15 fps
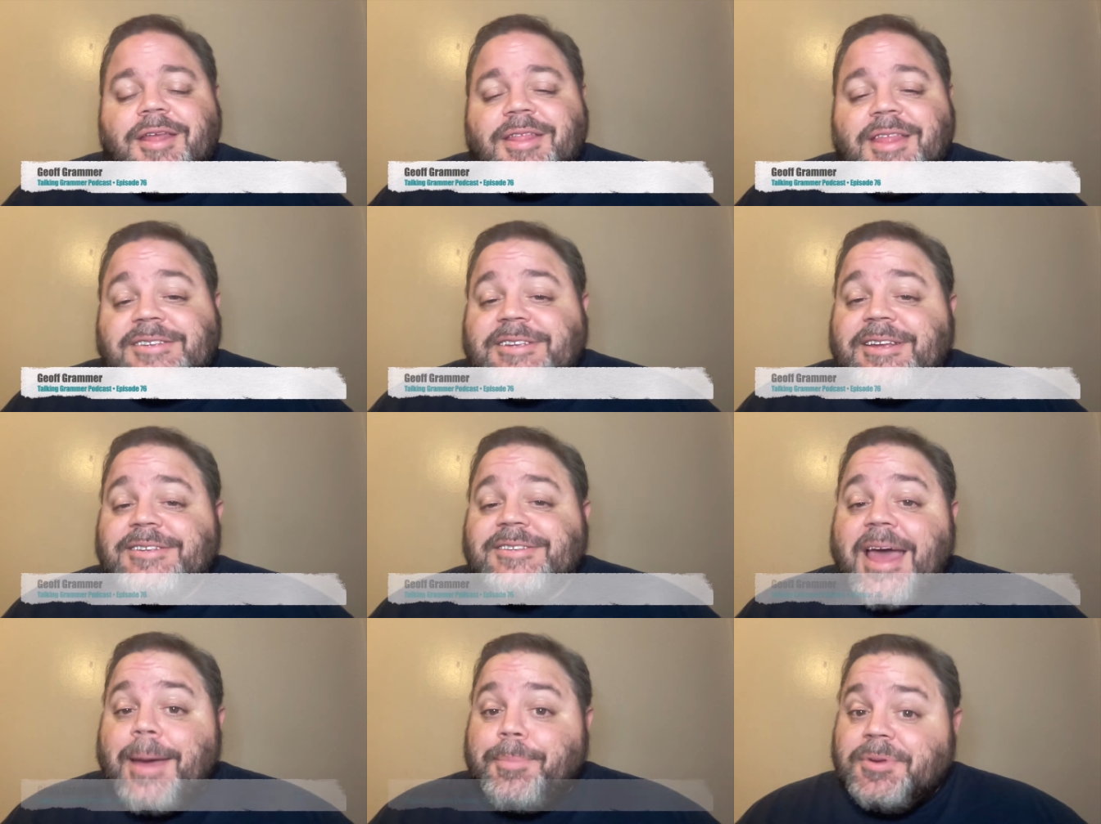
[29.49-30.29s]
This
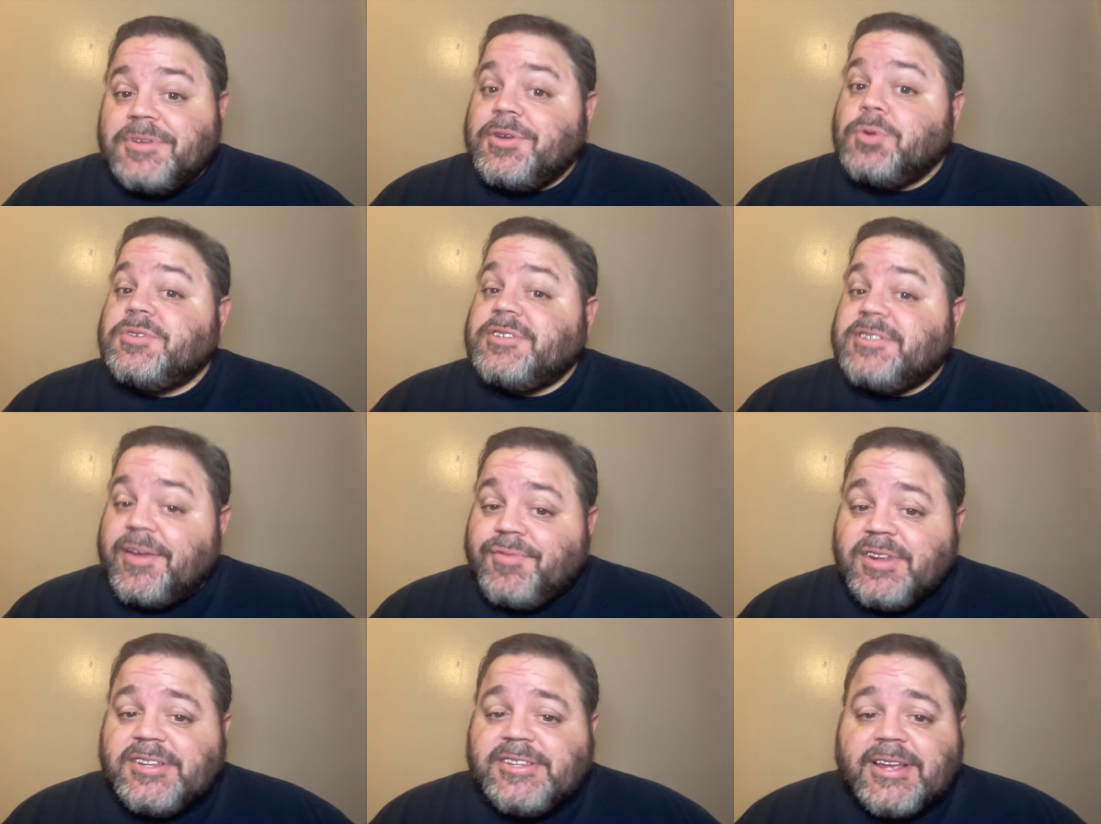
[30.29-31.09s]
is episode
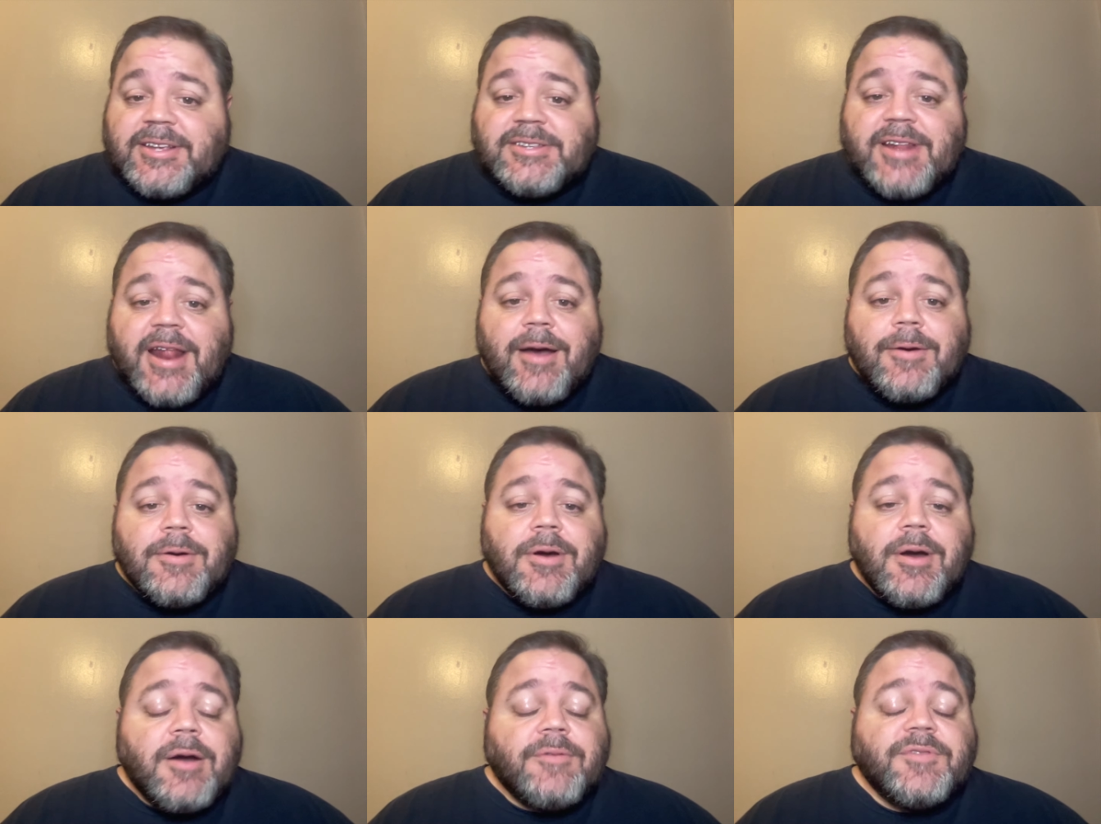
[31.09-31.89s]
76 now
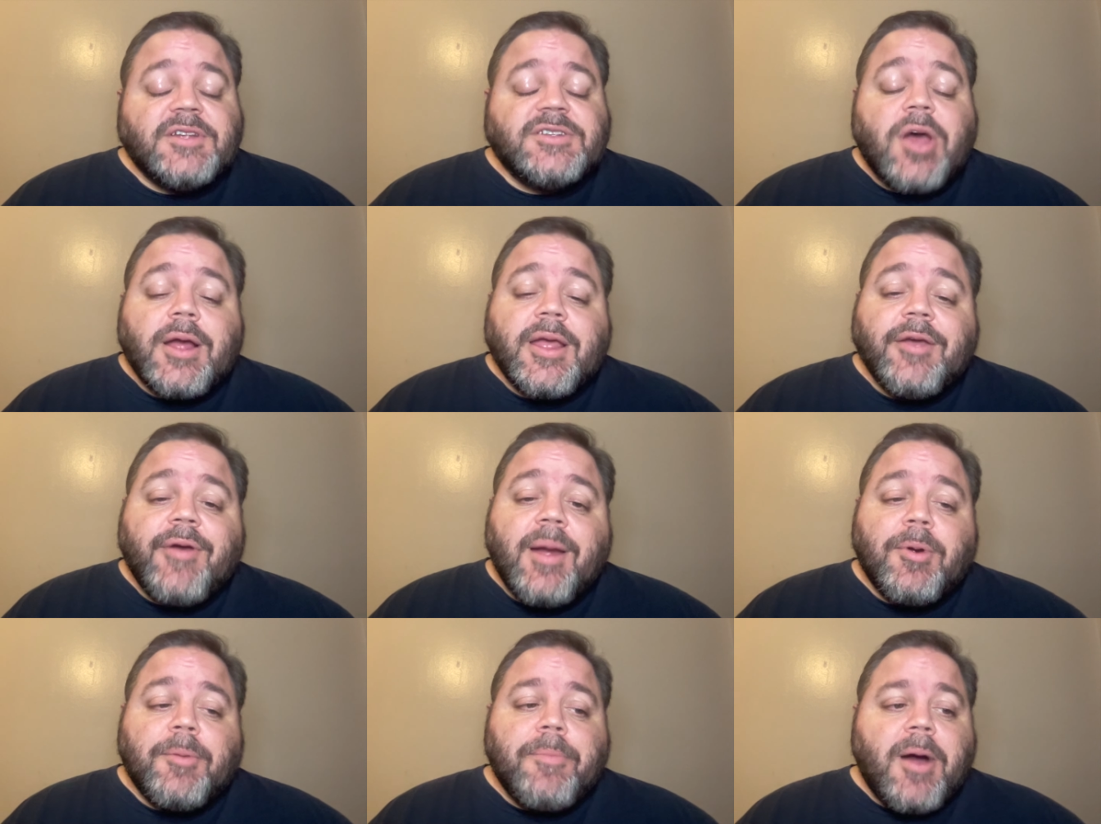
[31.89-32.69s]
of the Talking
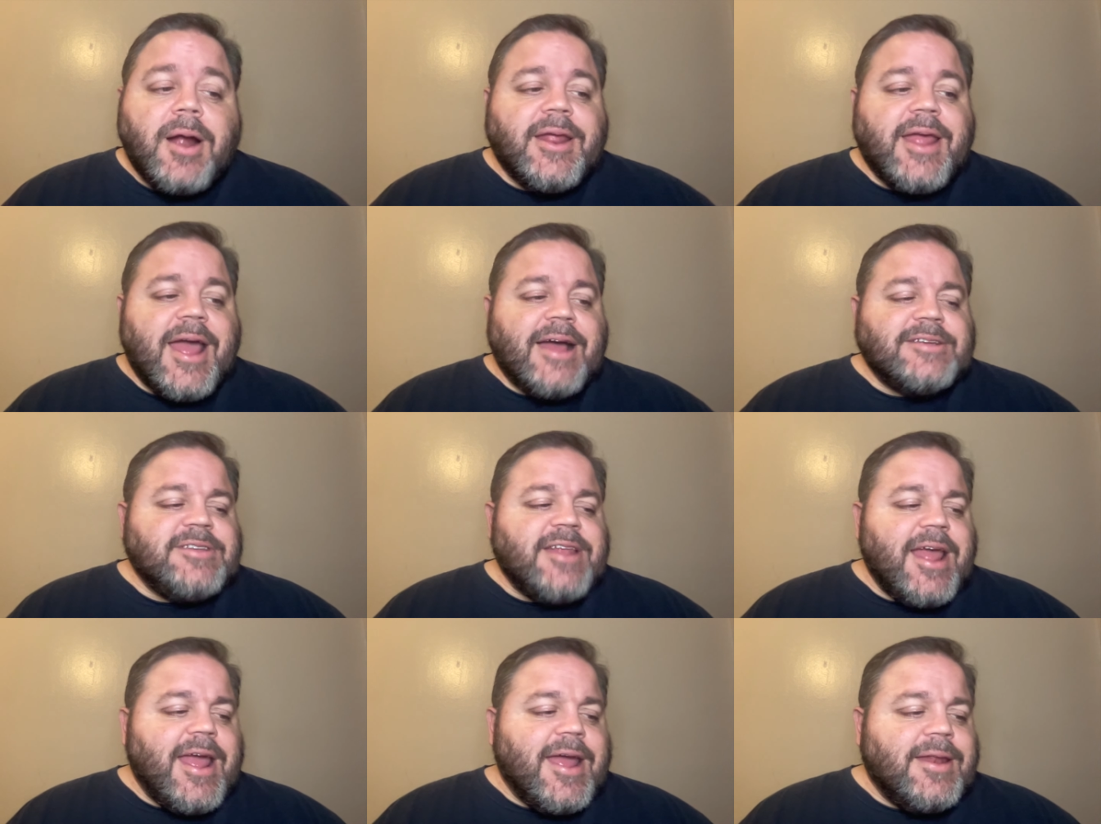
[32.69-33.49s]
Grammer
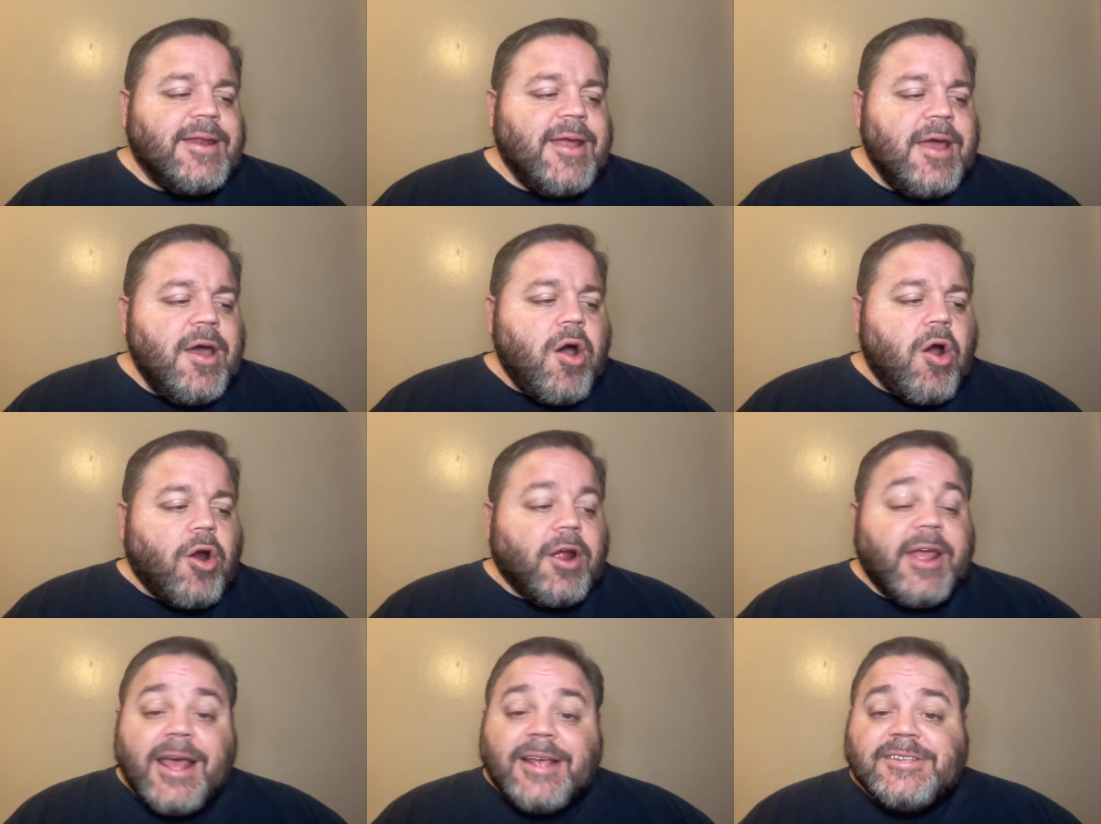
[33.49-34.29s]
podcast, and
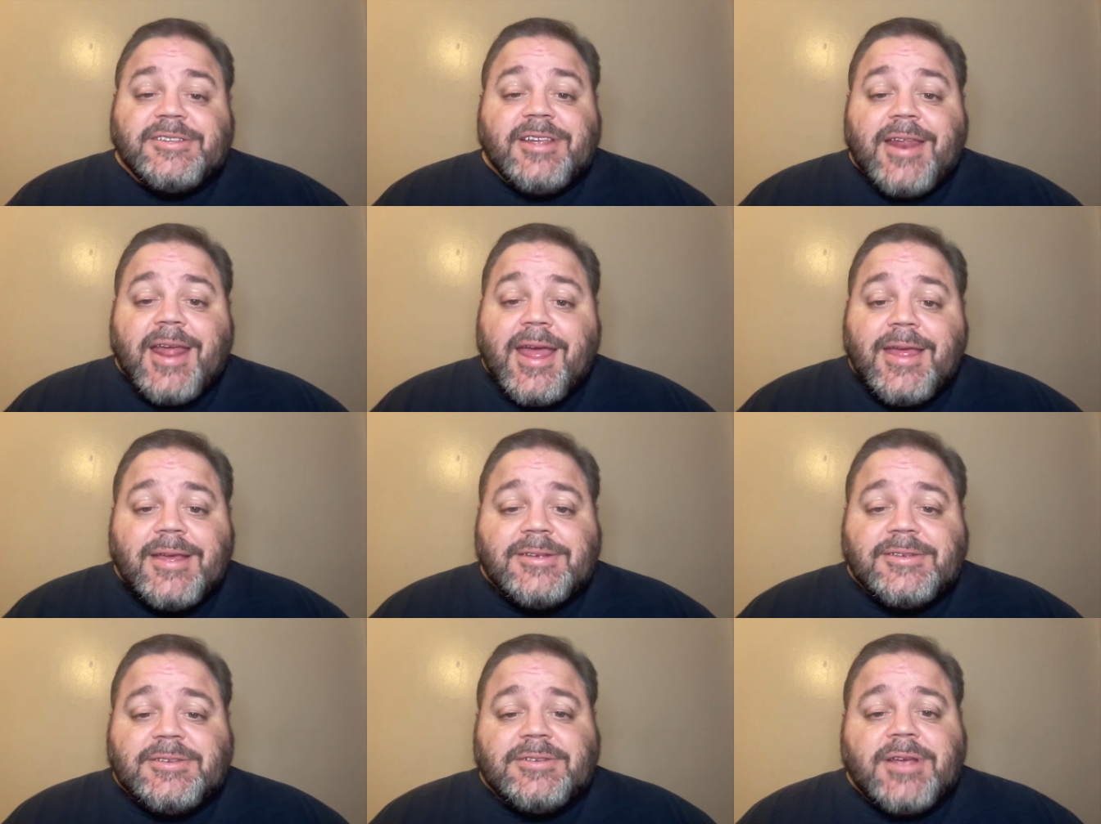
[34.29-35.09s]
our guest today
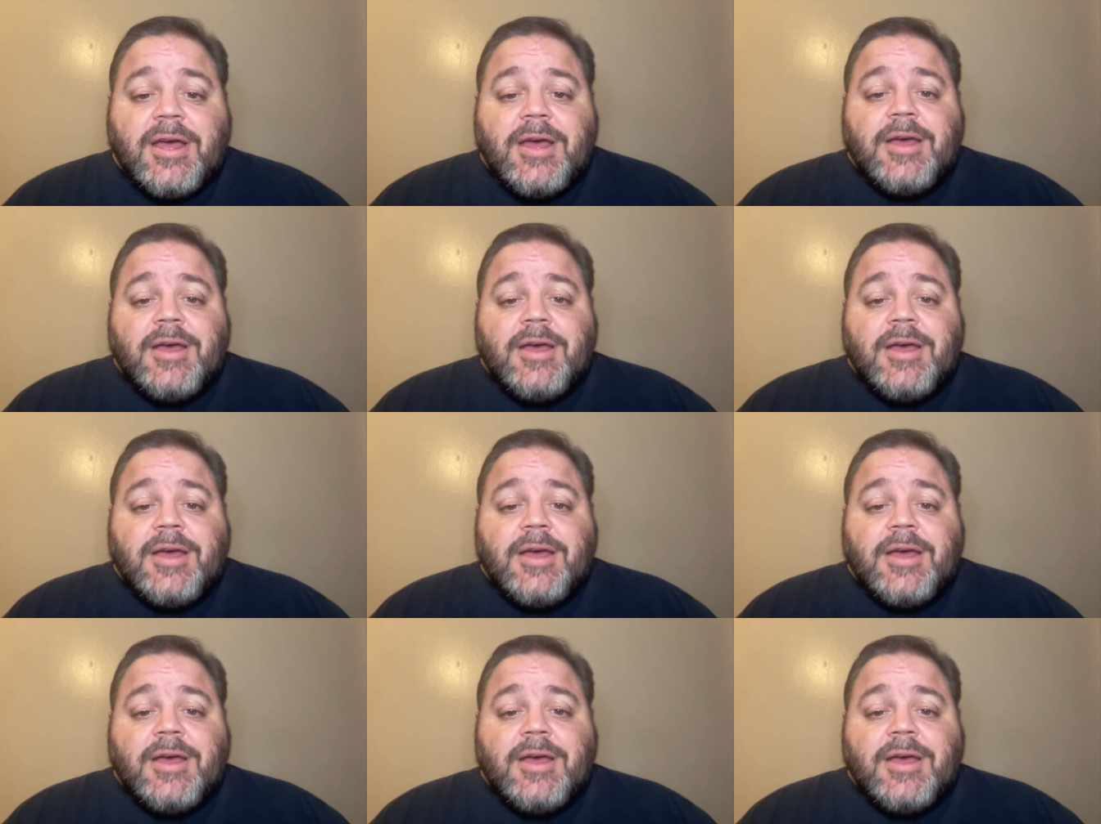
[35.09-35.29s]
is